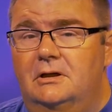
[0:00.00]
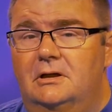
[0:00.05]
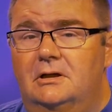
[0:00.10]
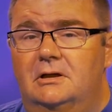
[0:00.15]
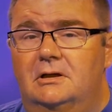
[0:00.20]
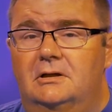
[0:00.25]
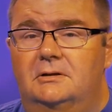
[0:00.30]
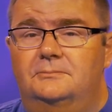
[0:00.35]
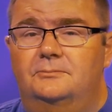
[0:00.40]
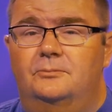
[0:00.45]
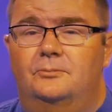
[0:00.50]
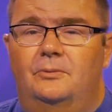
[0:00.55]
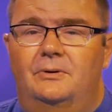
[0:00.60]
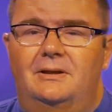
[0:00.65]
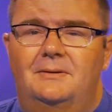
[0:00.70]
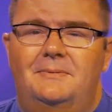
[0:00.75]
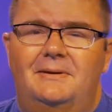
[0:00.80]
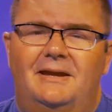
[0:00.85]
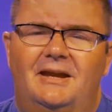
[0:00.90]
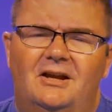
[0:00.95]
We
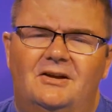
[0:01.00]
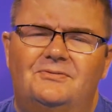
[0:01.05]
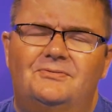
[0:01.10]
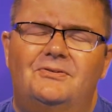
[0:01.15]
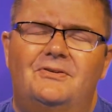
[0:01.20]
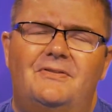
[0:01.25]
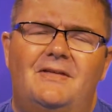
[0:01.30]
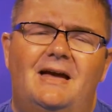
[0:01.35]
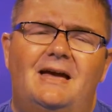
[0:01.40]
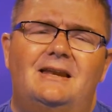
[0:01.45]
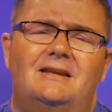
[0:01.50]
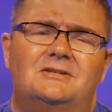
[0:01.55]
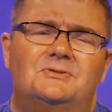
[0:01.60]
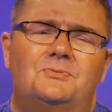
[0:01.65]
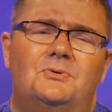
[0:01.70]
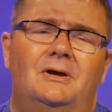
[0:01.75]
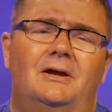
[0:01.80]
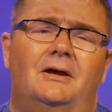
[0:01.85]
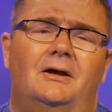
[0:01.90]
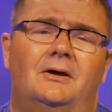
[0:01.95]
need to be careful of that as
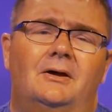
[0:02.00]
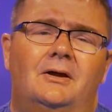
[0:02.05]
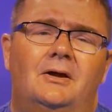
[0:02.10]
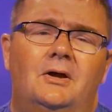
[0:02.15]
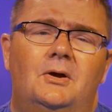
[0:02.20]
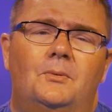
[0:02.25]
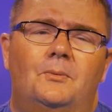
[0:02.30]
well.